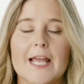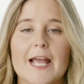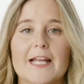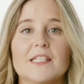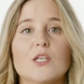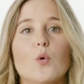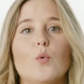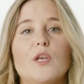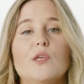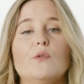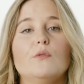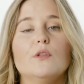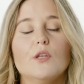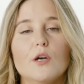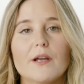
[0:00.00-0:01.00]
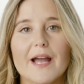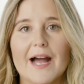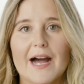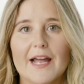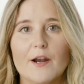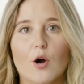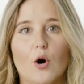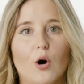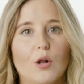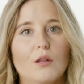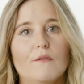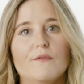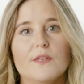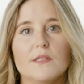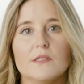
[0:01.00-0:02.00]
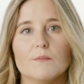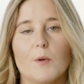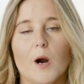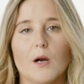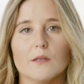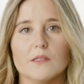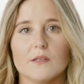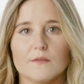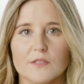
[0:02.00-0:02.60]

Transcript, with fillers: And so when you look at all of these parts of